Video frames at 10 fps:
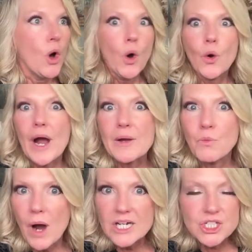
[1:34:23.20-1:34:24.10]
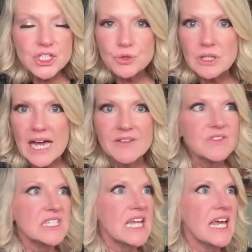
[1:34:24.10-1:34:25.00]
Or I watched your live
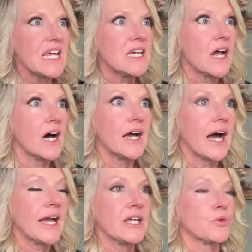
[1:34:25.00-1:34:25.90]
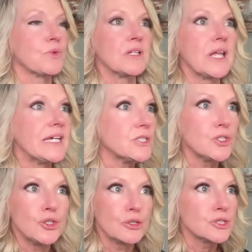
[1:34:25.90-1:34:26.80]
today and I can relate to
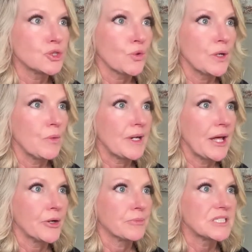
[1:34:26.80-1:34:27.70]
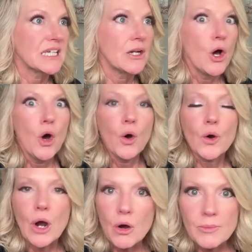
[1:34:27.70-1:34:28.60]
your story 100%.
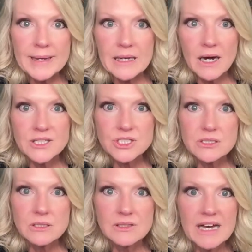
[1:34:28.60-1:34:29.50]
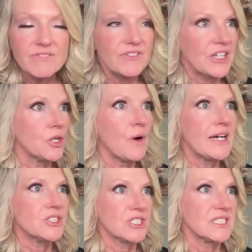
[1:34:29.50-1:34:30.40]
Or, oh my gosh, that video I
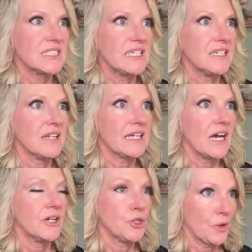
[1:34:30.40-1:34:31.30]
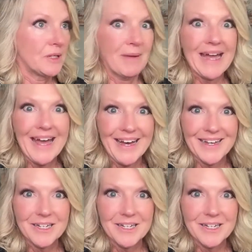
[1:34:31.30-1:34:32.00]
just seen, like you're in my head.